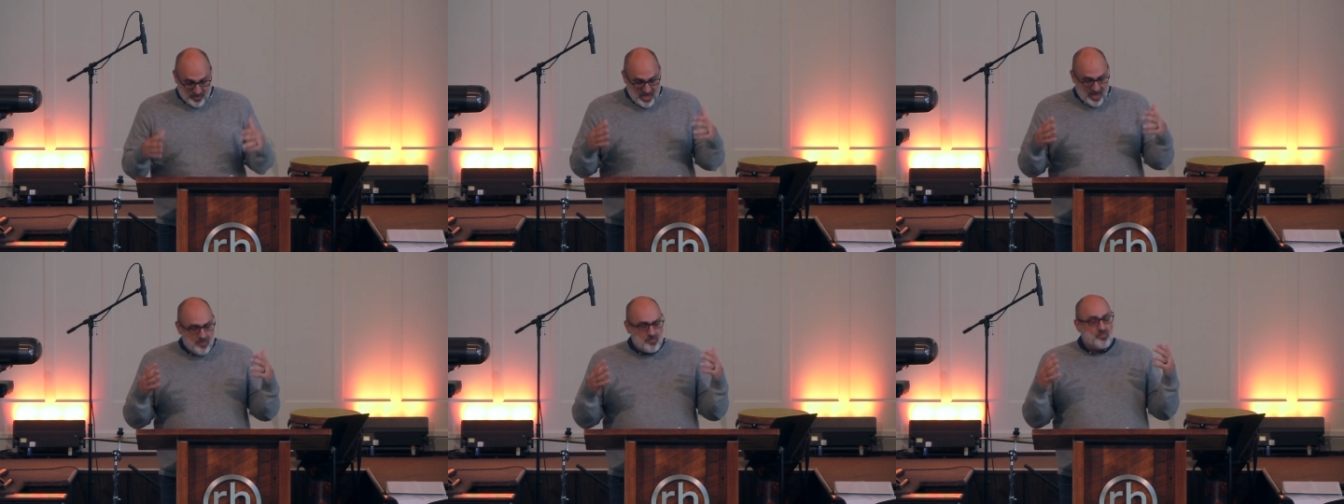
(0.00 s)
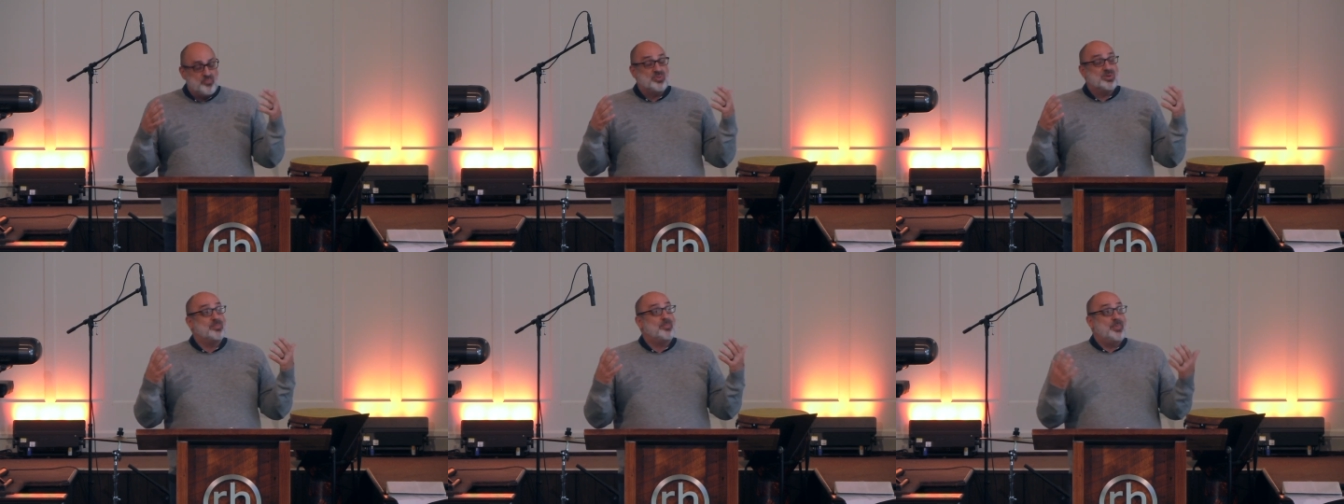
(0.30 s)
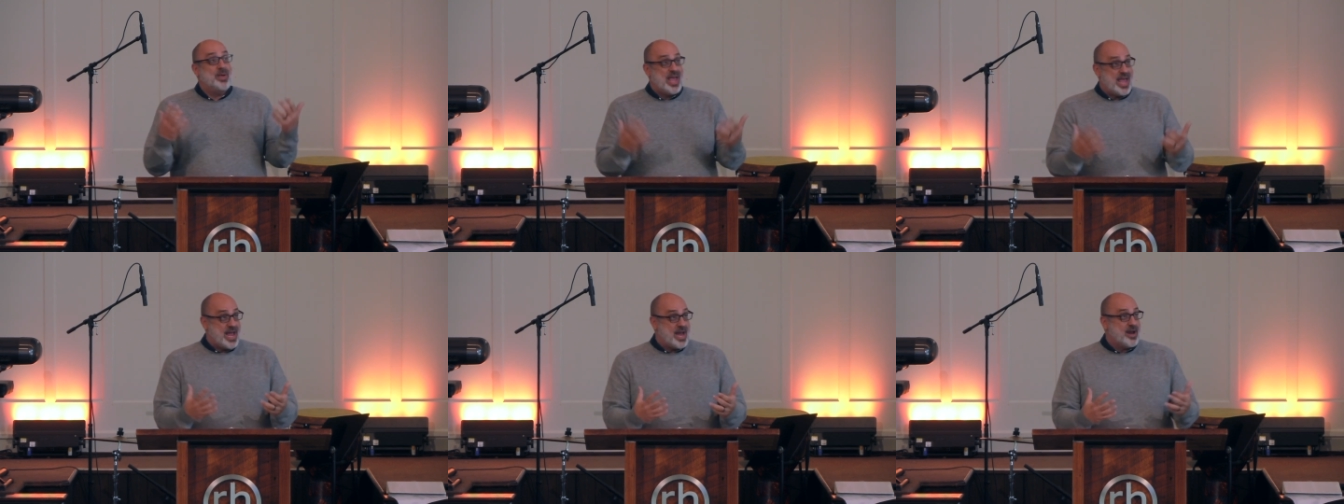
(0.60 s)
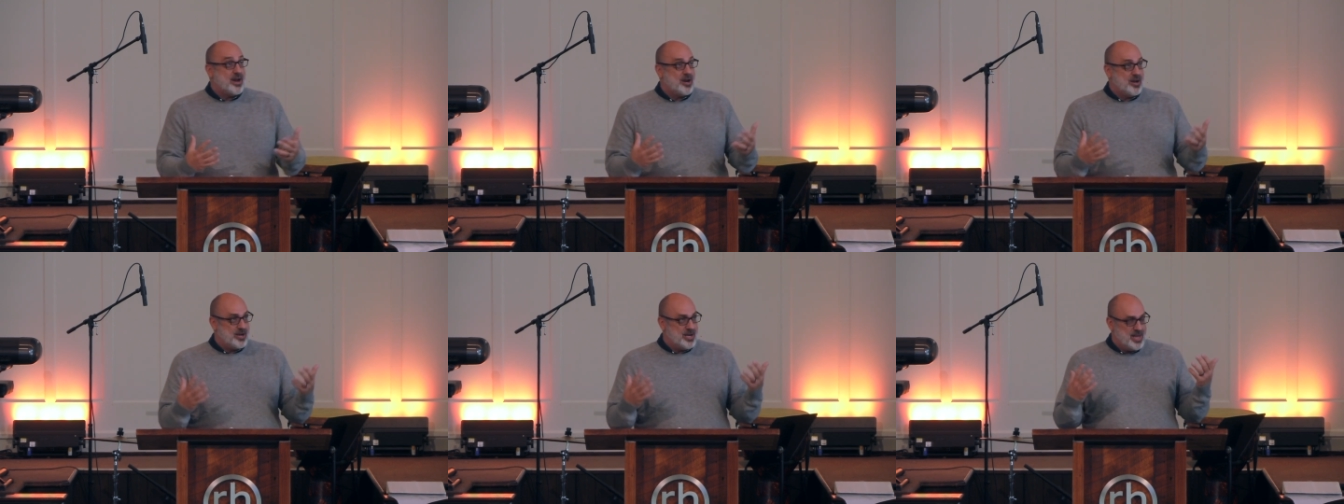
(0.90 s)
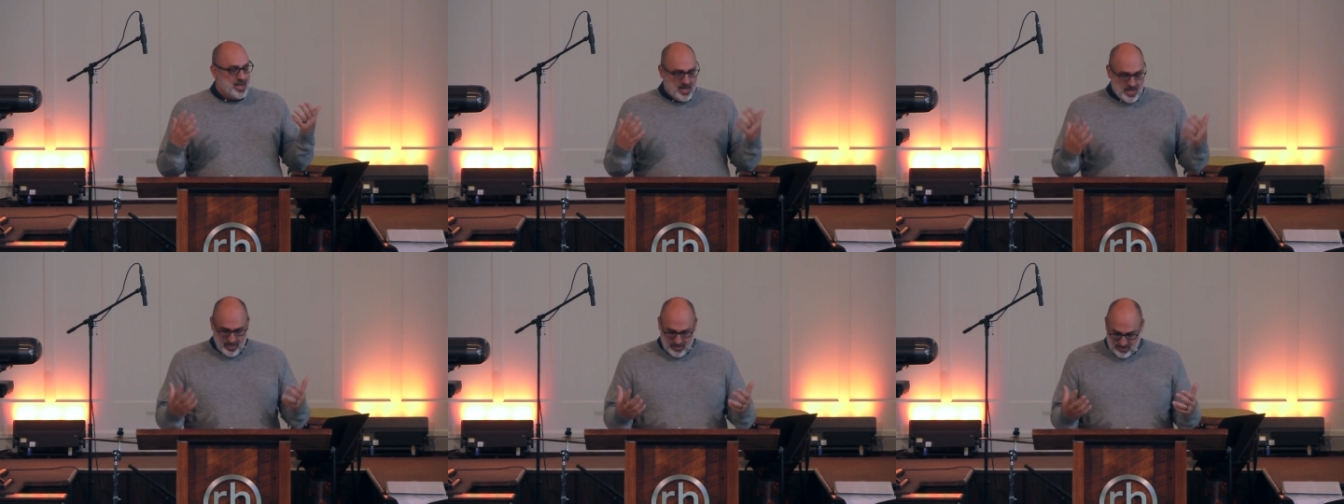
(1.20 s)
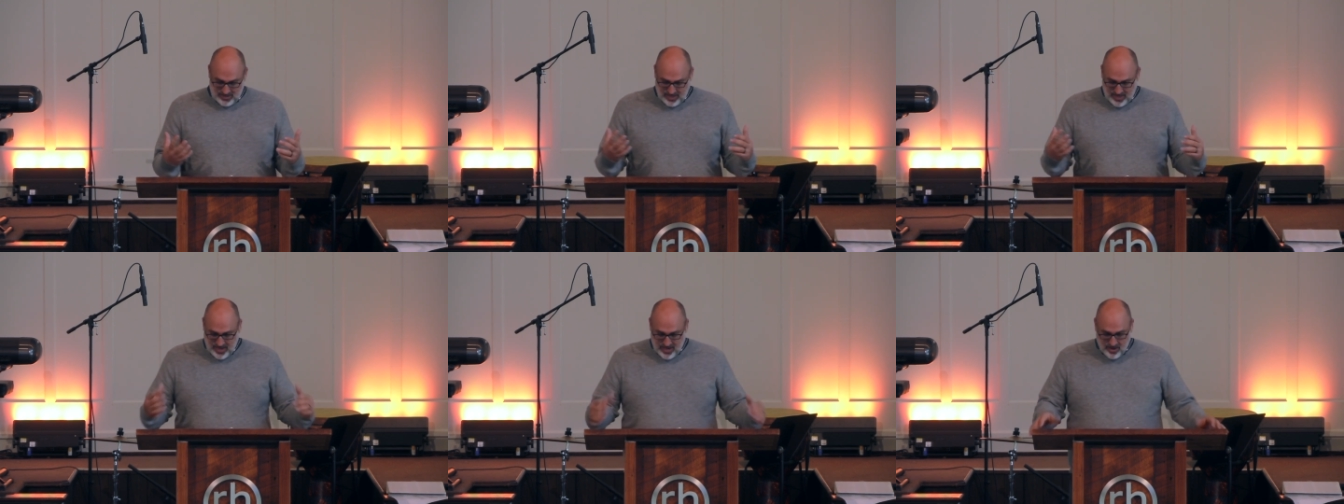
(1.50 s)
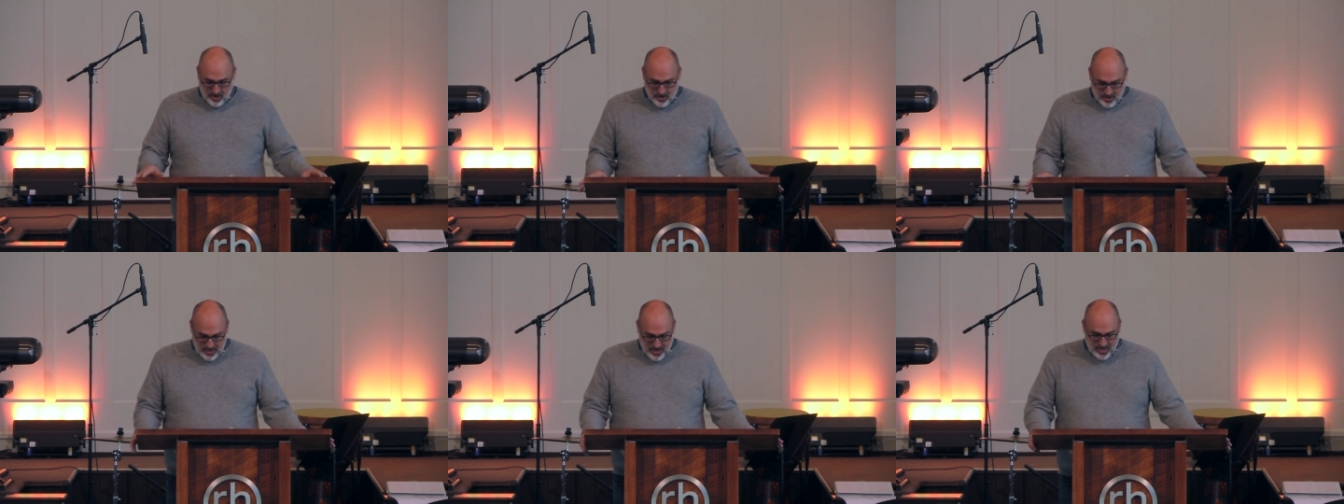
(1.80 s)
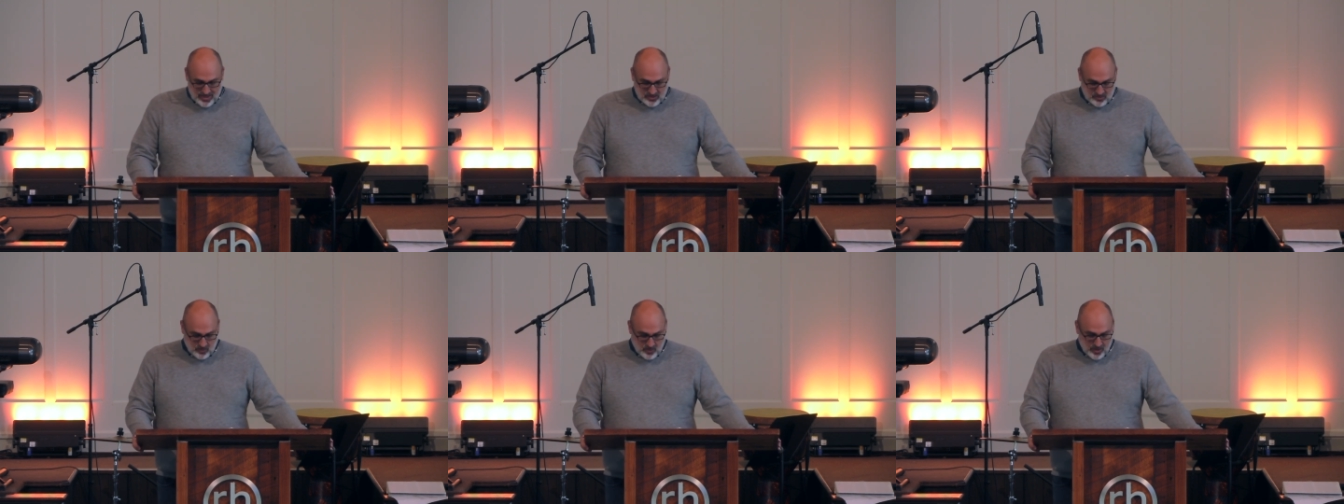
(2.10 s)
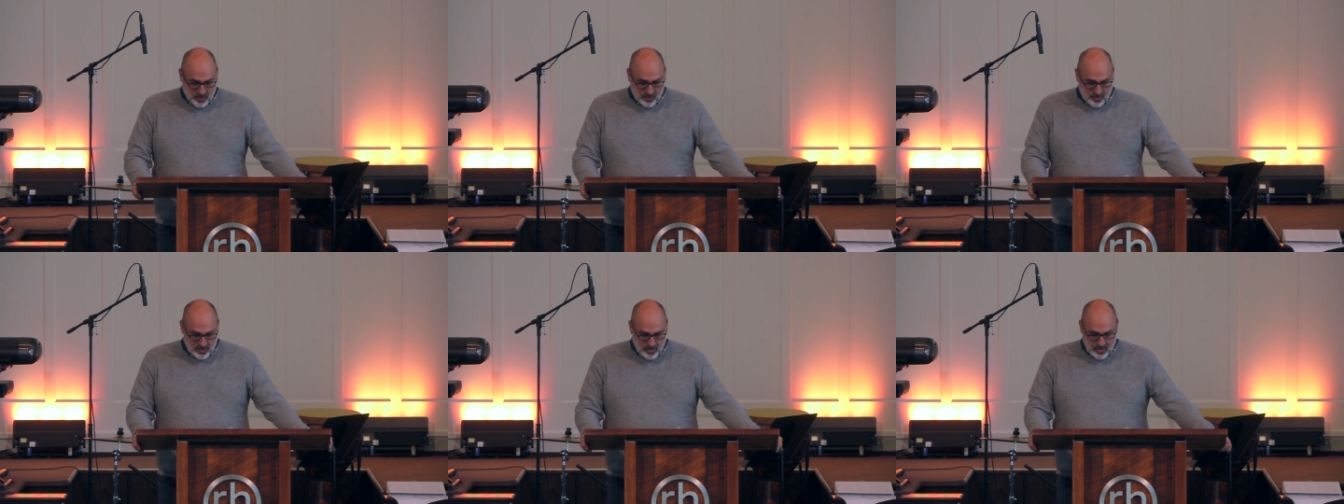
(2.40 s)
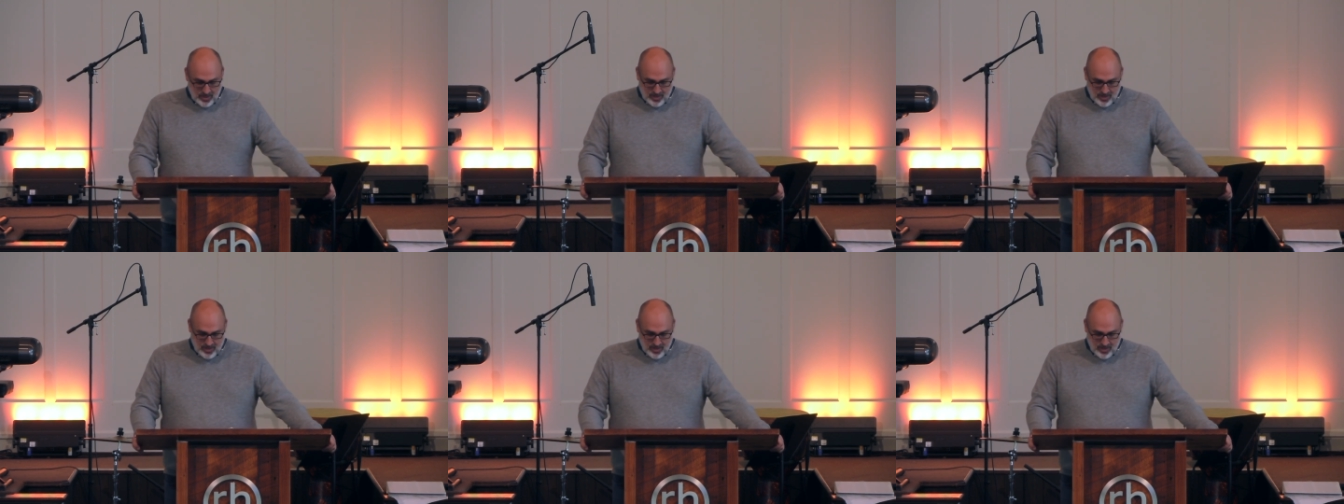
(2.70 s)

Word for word: Come prepared to hear God's word.